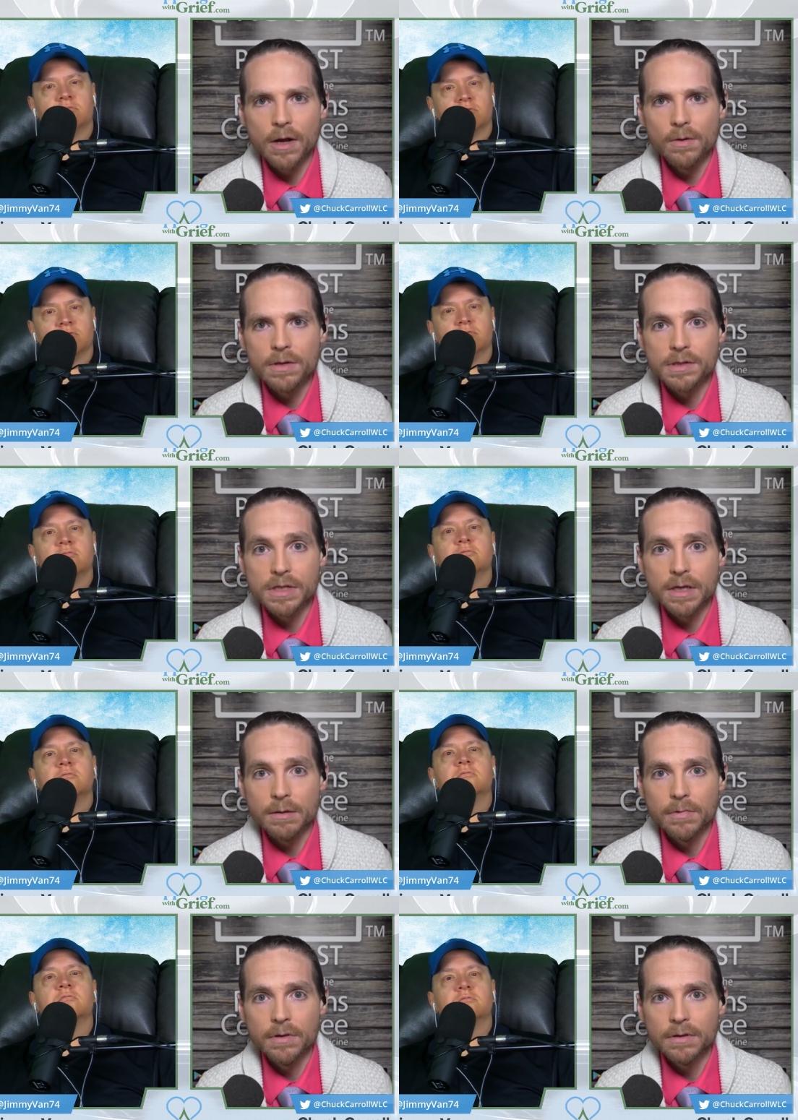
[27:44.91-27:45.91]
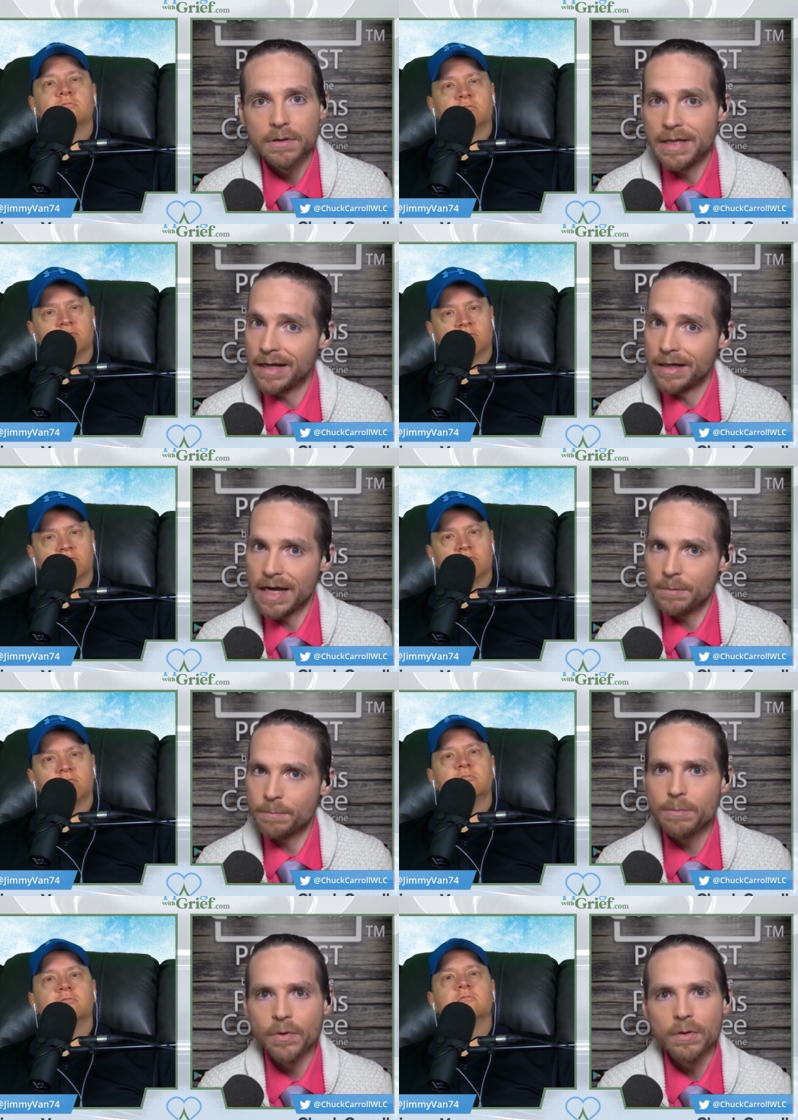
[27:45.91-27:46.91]
Speaker 1: to the gym not a lot of
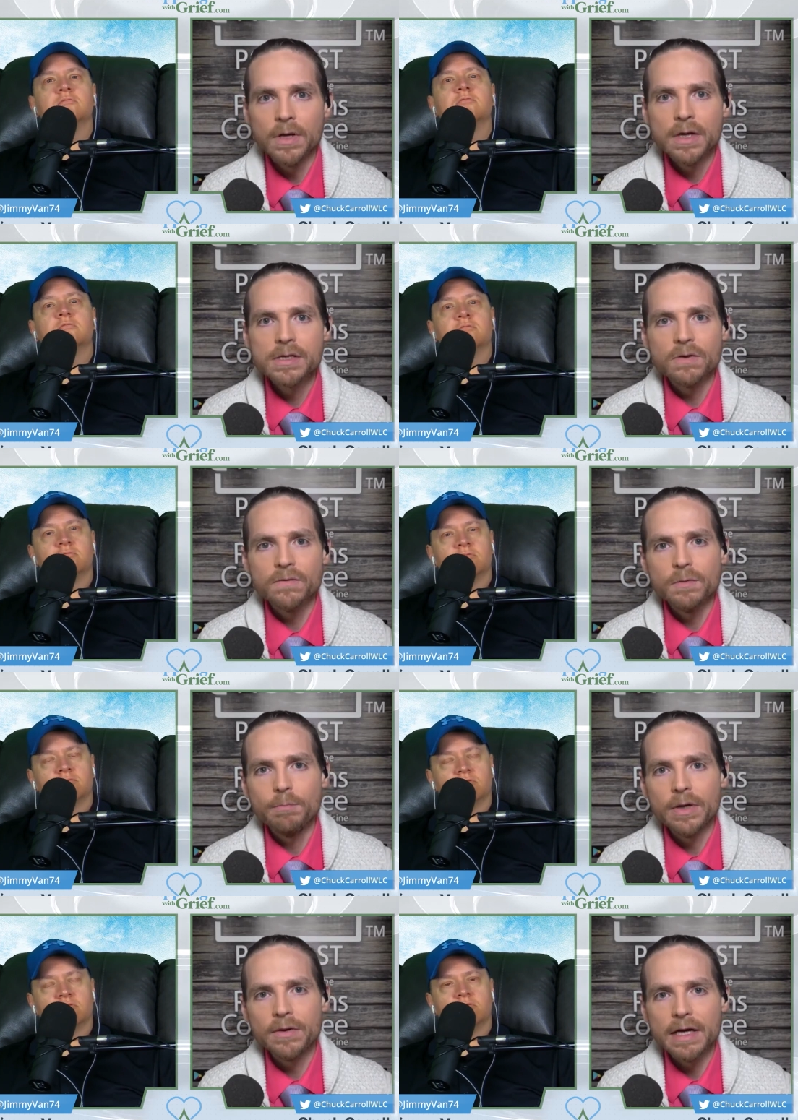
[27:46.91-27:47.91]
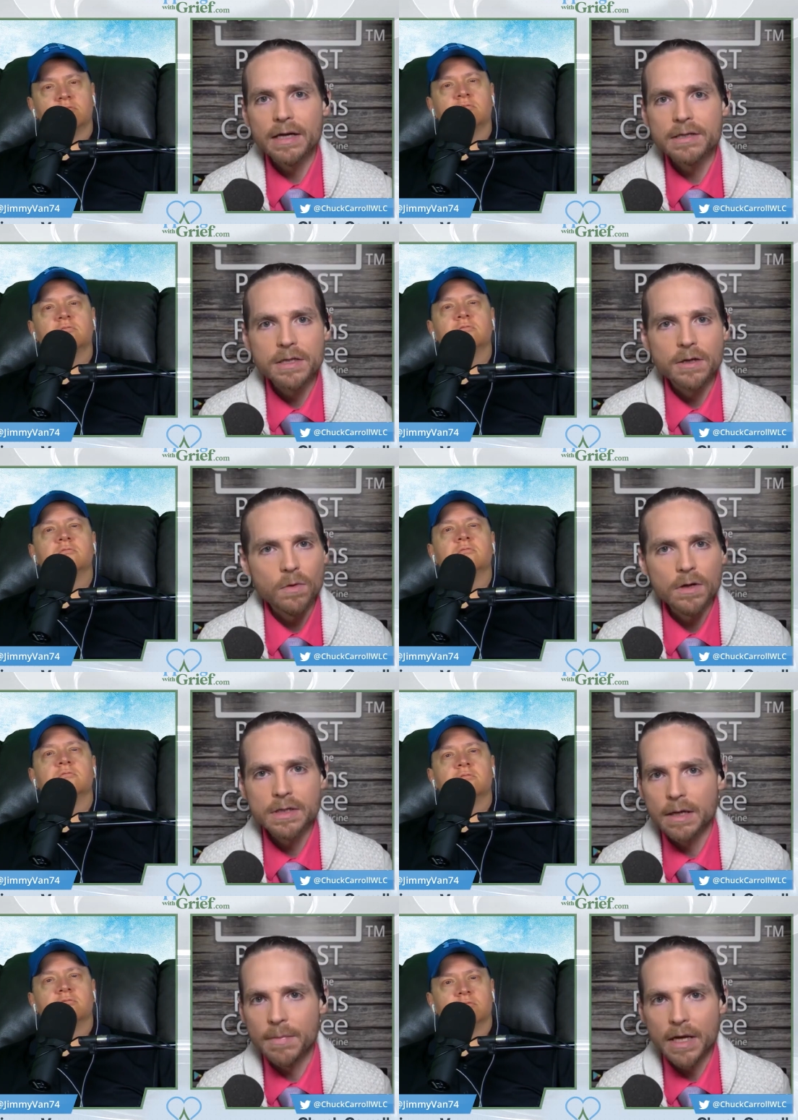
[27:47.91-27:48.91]
people. So if you build that into your
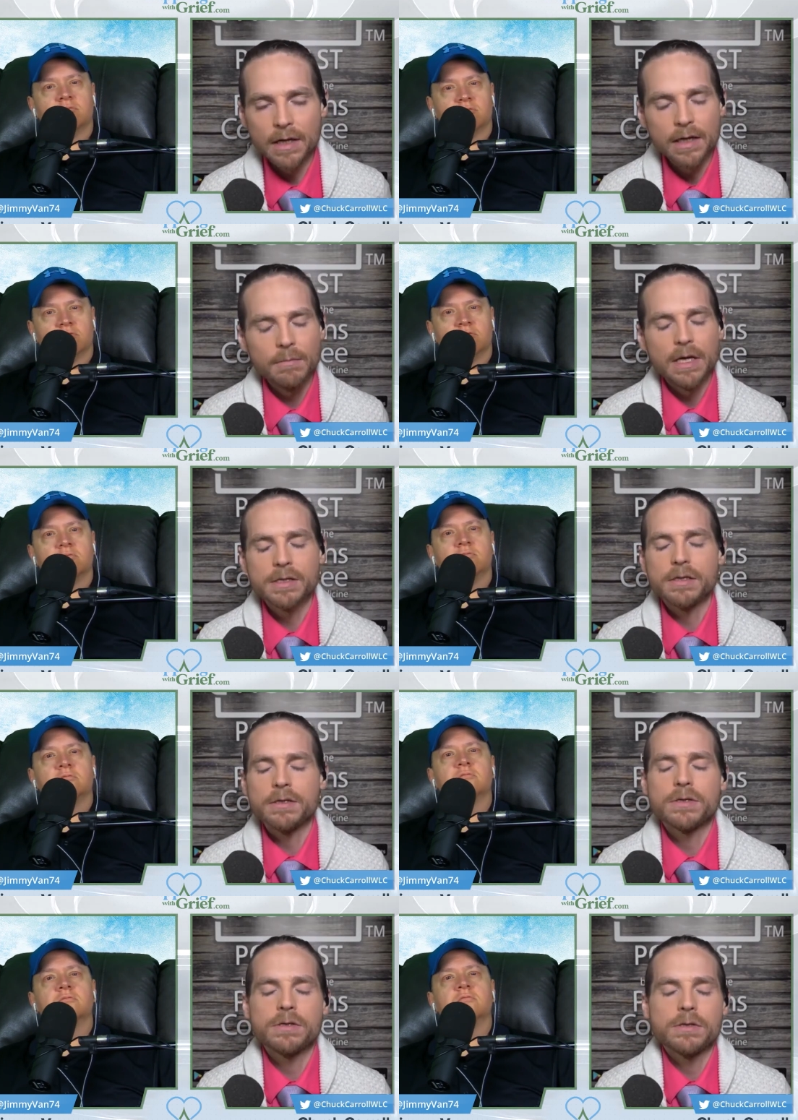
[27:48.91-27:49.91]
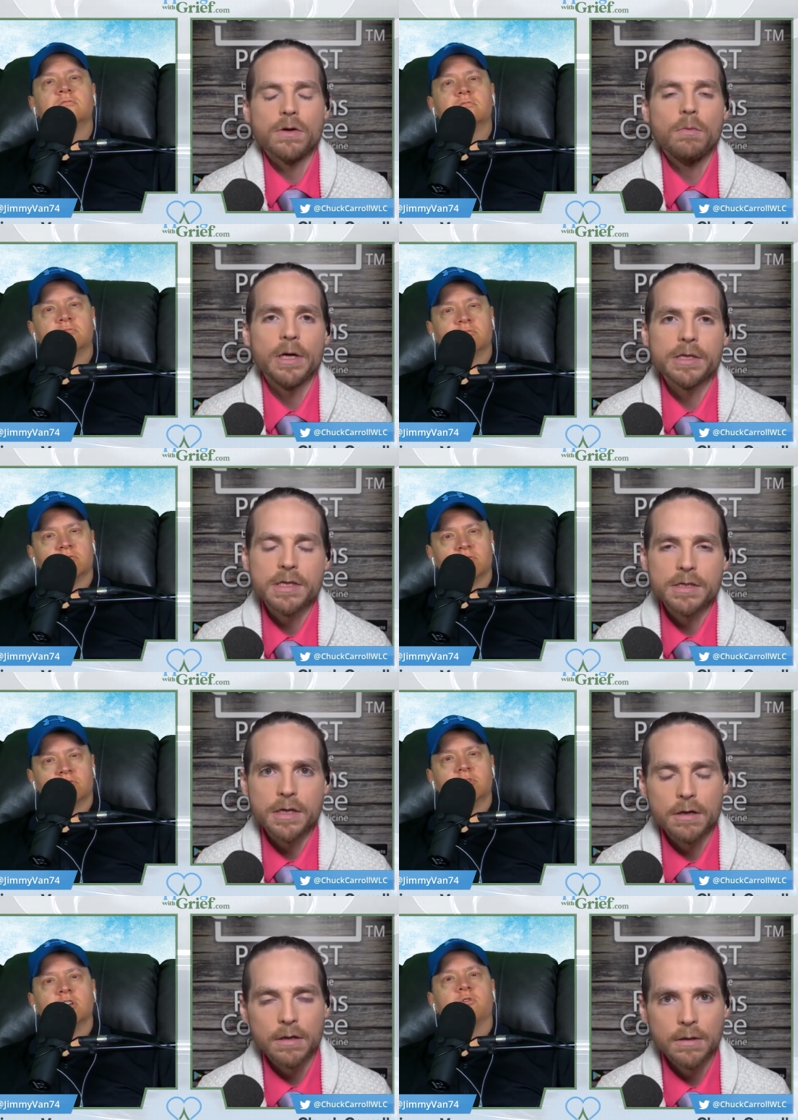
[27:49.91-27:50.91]
workday, man, it makes it so much easier.
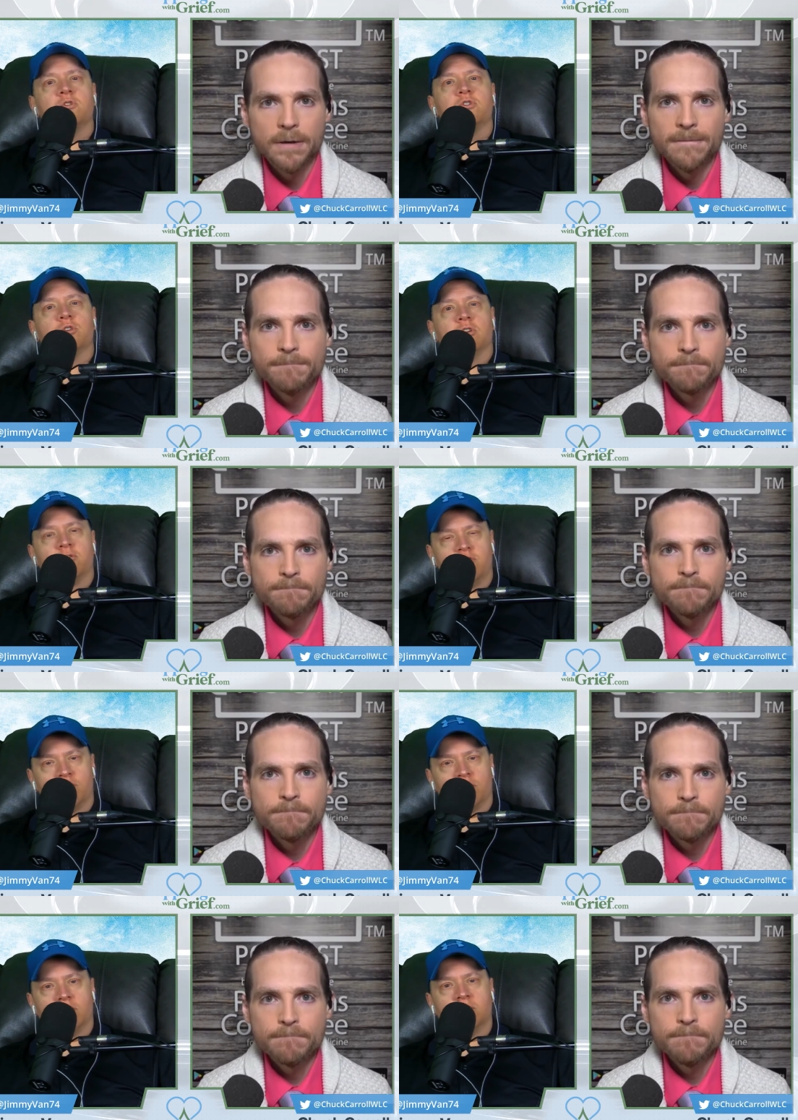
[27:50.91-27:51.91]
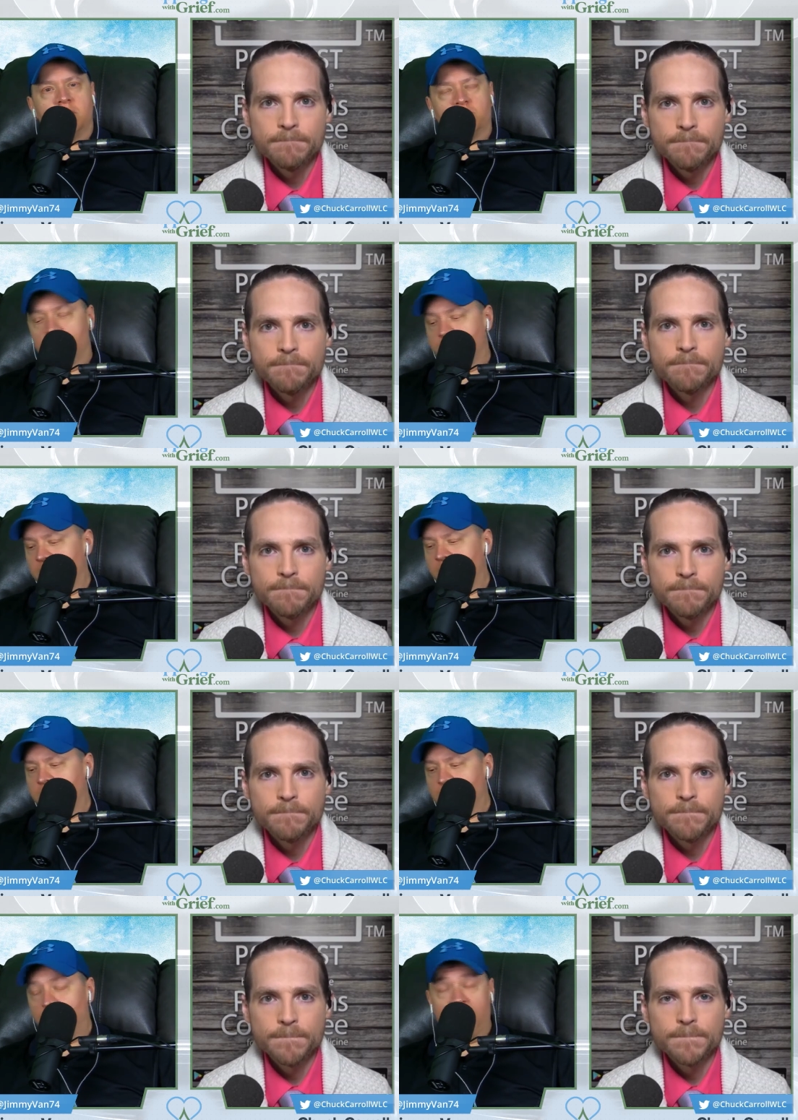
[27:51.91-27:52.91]
Speaker 2: For sure, for sure. I mean, it's one thing if
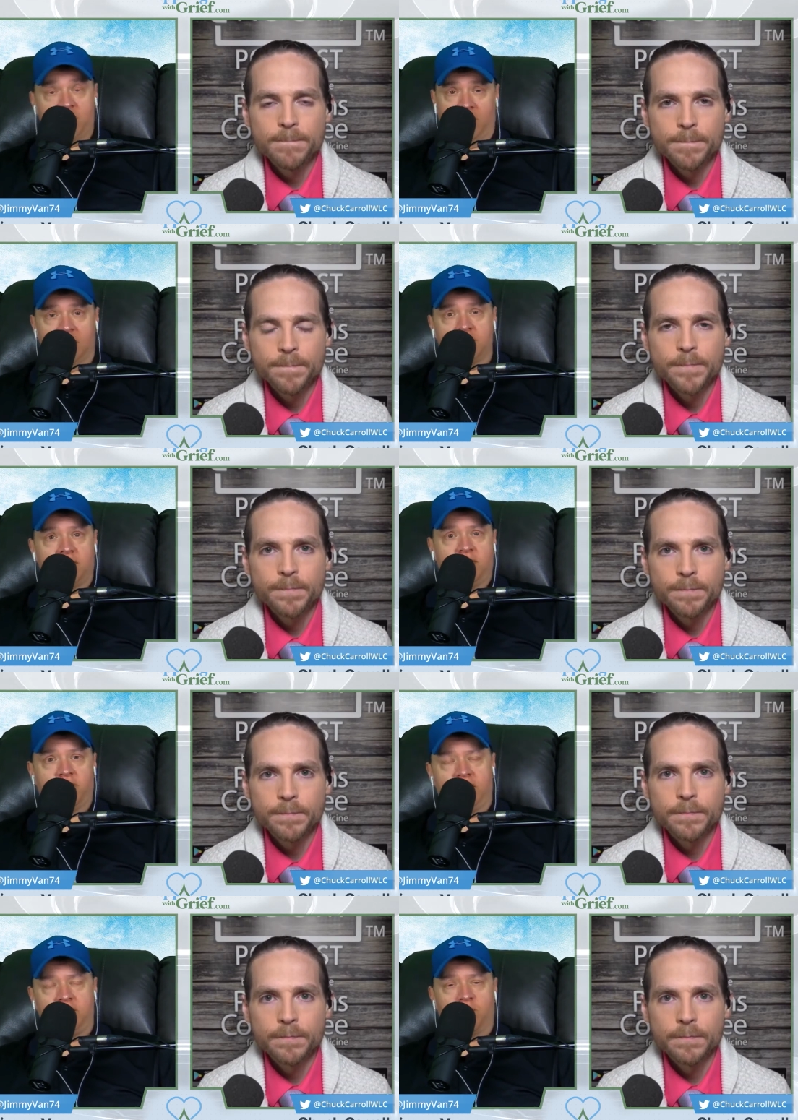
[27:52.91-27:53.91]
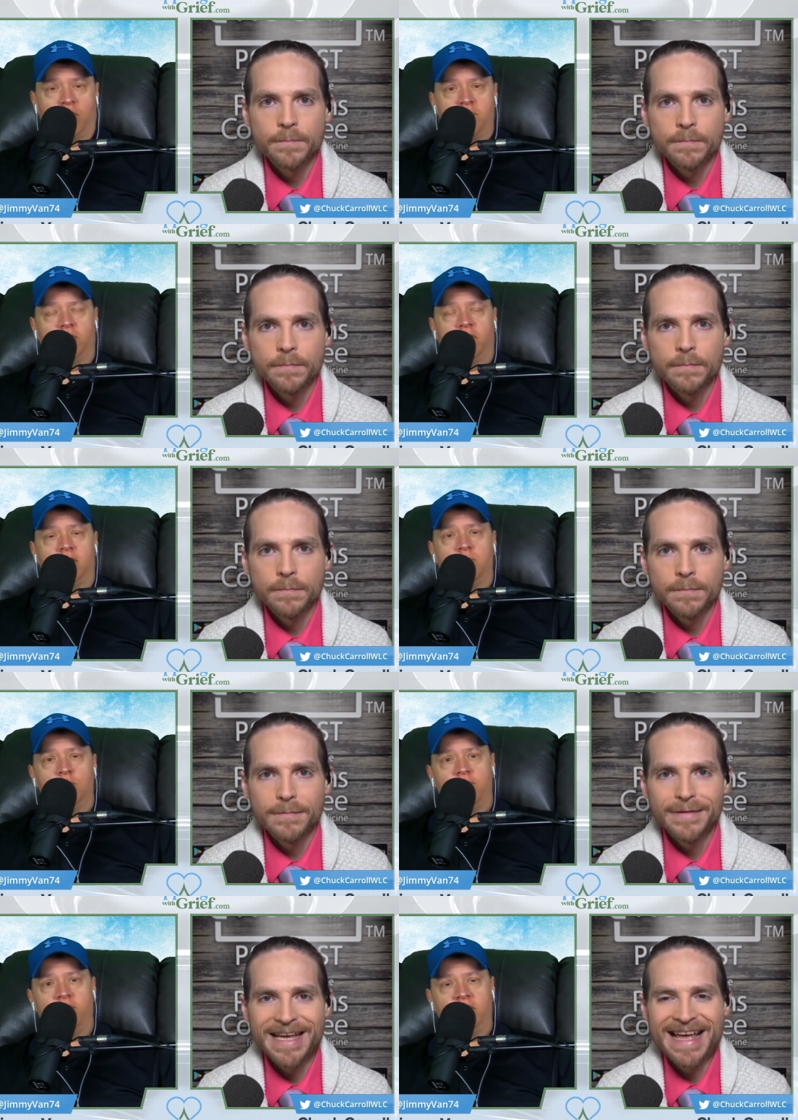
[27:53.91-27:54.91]
you're Dwayne Johnson and you're getting 20 million a
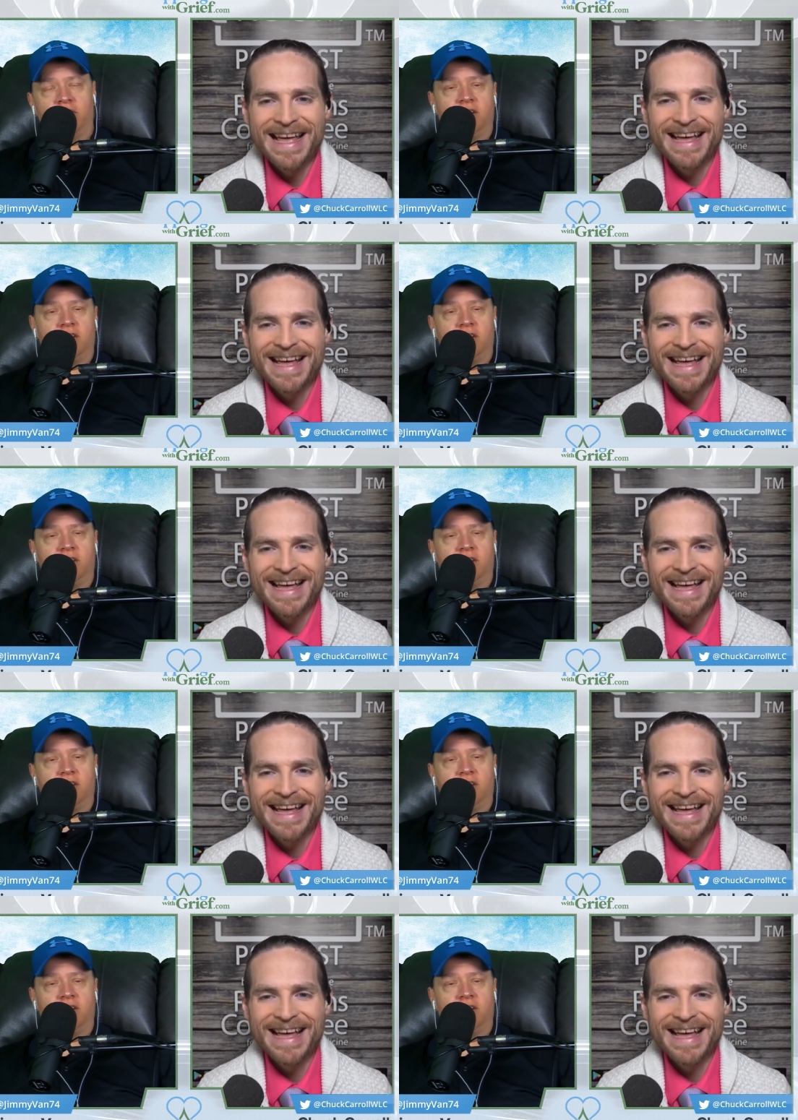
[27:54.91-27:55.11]
movie, and